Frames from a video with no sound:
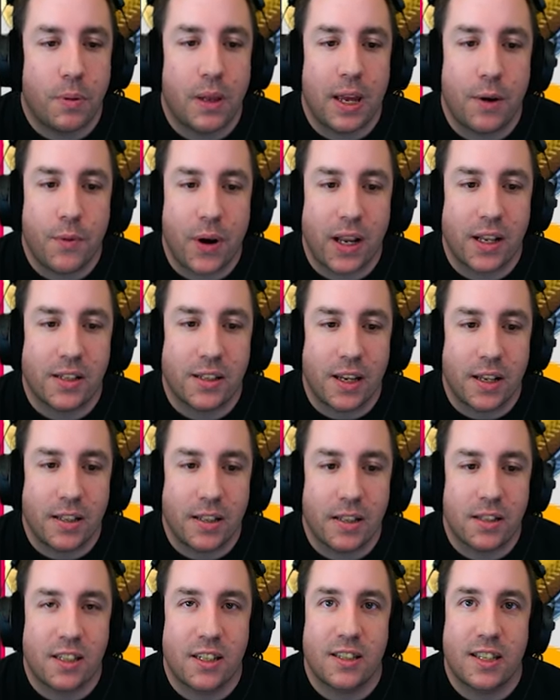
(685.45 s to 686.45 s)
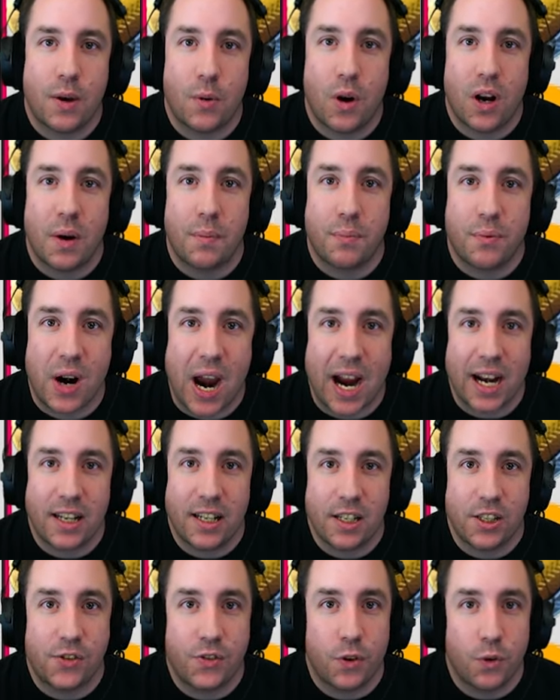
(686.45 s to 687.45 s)
play ranked seasons because they want to
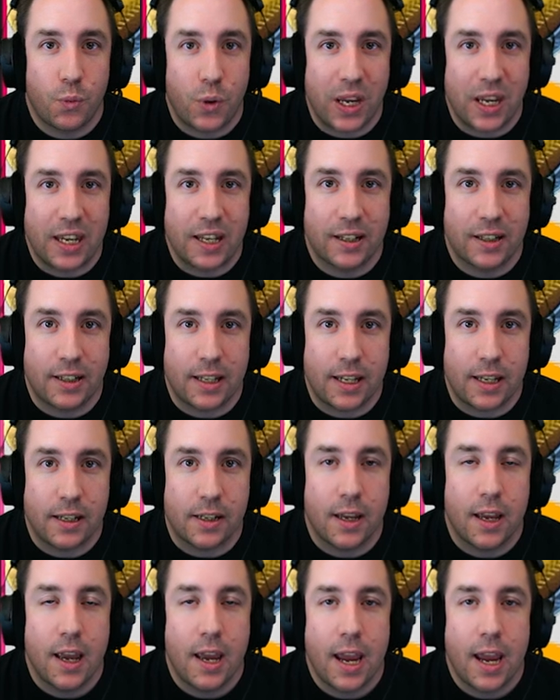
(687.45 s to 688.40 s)
practice for Weekend League.